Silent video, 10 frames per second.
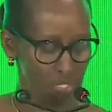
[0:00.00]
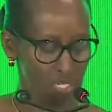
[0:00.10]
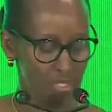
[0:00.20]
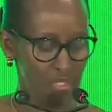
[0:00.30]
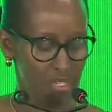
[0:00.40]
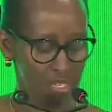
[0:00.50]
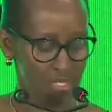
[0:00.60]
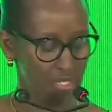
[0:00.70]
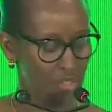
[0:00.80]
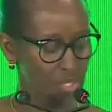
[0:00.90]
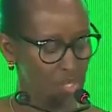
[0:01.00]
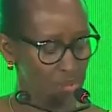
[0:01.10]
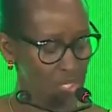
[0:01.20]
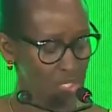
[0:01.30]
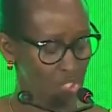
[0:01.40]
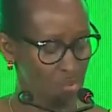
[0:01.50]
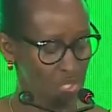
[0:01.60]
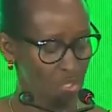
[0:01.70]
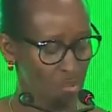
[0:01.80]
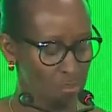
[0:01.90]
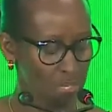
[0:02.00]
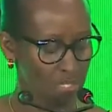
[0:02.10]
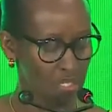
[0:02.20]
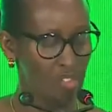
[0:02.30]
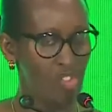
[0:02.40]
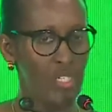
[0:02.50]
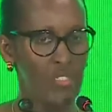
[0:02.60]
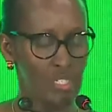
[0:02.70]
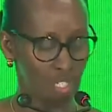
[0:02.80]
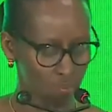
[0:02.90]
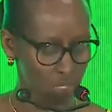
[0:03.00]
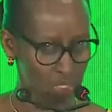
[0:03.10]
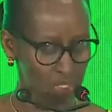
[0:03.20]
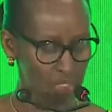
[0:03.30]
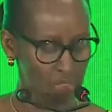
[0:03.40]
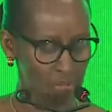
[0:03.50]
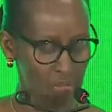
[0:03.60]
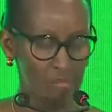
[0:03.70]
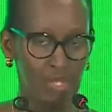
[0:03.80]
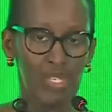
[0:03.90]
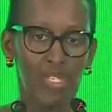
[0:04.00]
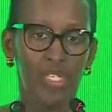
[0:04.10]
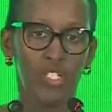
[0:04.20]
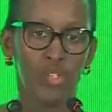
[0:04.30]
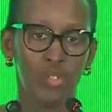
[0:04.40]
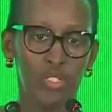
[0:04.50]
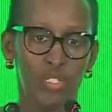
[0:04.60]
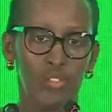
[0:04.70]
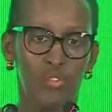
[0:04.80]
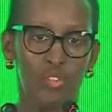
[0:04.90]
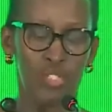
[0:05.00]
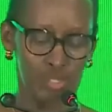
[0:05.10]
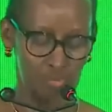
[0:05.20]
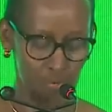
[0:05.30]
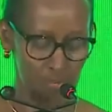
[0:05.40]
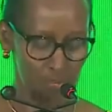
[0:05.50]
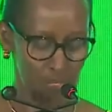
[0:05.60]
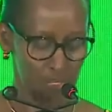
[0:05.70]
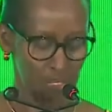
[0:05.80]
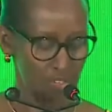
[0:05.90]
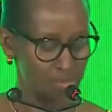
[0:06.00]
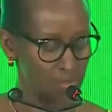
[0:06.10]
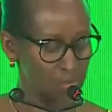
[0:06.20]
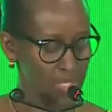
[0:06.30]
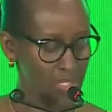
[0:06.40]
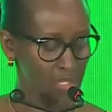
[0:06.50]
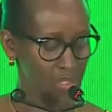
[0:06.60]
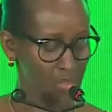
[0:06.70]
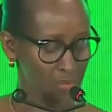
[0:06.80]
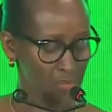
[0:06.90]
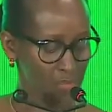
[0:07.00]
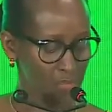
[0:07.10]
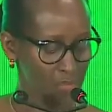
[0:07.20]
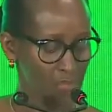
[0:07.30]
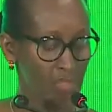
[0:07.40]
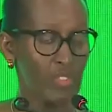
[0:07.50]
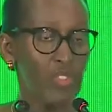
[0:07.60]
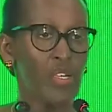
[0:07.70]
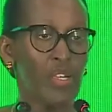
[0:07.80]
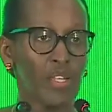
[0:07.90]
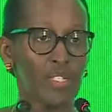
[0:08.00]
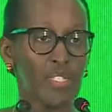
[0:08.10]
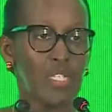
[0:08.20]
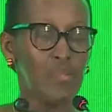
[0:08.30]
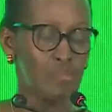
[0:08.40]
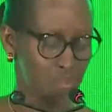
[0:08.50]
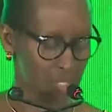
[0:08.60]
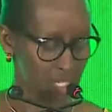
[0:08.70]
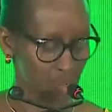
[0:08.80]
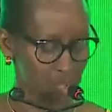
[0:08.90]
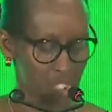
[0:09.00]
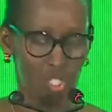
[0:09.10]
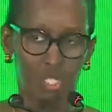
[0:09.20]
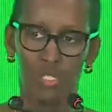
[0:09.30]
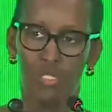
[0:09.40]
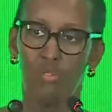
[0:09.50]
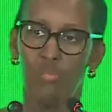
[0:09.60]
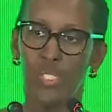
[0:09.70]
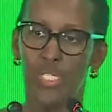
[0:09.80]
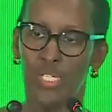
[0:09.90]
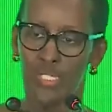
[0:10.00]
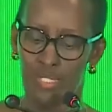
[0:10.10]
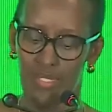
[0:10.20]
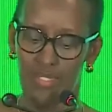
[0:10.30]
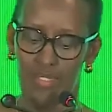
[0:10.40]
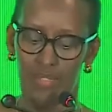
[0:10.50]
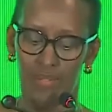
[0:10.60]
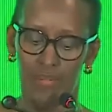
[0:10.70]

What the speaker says: in the arsenal which we combat gender inequality in order to transform for better the landscape in which we exist.